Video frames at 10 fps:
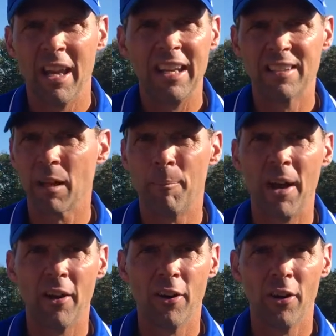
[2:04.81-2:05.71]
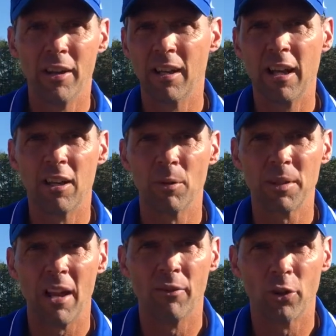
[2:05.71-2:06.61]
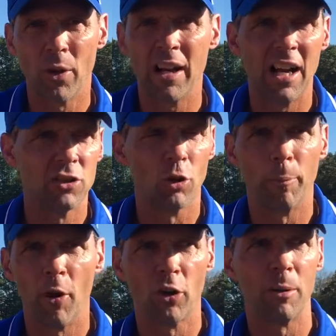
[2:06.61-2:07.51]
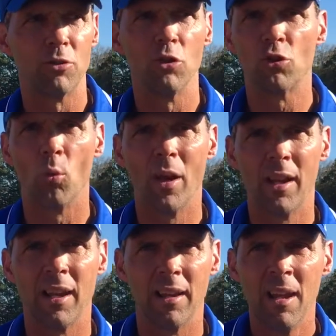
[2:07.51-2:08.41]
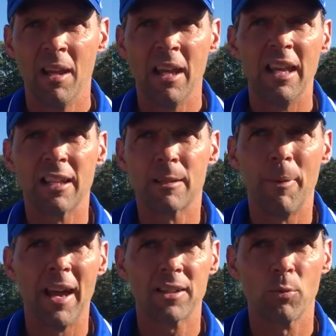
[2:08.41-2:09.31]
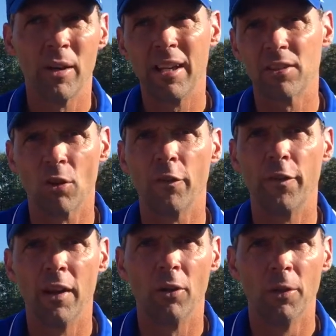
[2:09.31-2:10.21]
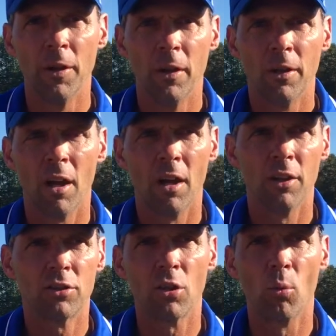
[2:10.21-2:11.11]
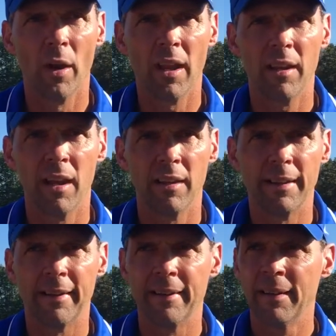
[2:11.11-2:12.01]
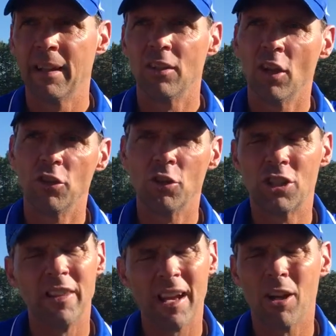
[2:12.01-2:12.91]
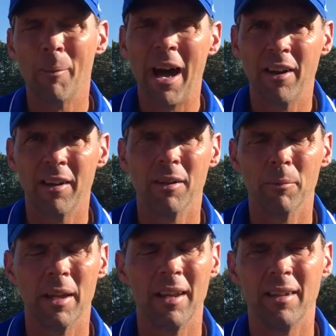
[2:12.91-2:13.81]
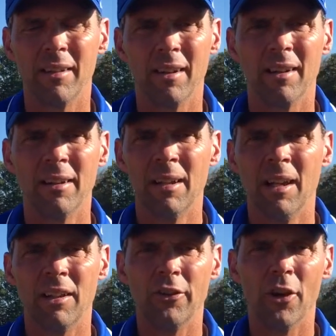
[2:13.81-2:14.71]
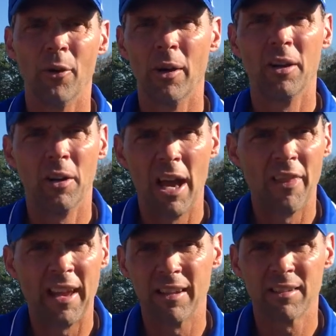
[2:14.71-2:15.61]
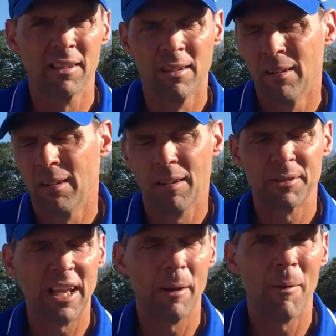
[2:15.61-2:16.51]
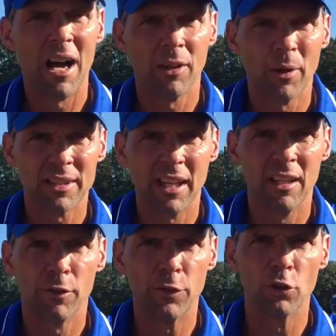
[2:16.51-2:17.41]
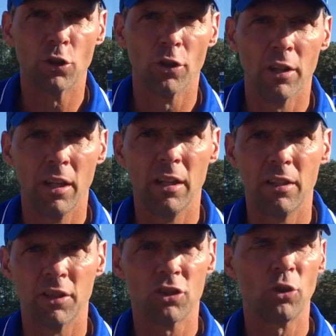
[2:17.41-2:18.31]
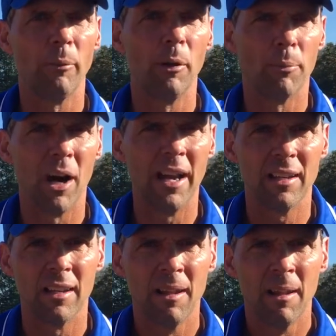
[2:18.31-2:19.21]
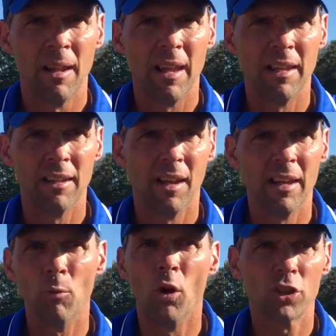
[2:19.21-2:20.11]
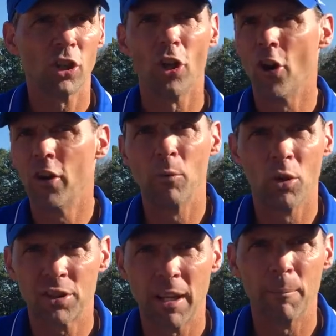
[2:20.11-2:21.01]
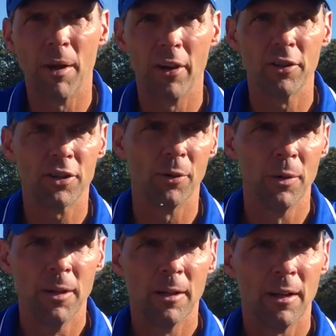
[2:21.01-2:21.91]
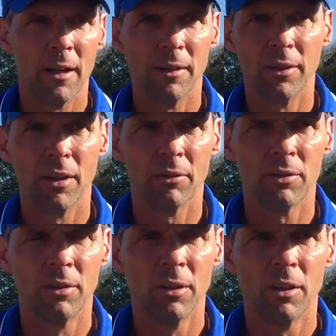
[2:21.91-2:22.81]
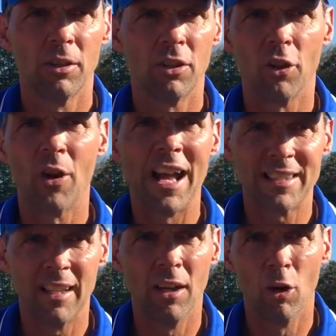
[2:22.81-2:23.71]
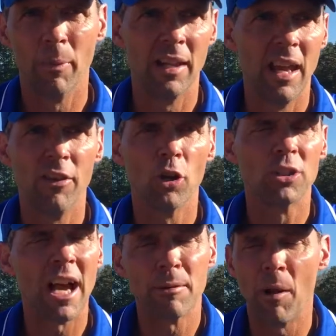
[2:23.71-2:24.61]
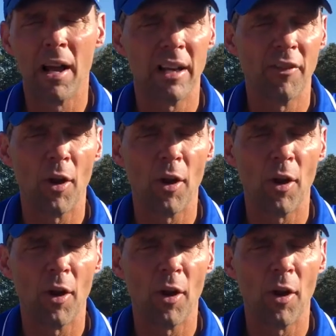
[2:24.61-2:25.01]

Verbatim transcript: He's a competitor. He, he comes out of a great high school program, is used to winning, and he expects when he gets on the field uh, to win, and uh, you, you see that come out in him. And uh, you know, I think it's I'm saying to Molly when I say his future is extremely bright and, and uh, he wants to learn, he wants to get better. So, uh, you know, congrats to him and, and, those guys blocking.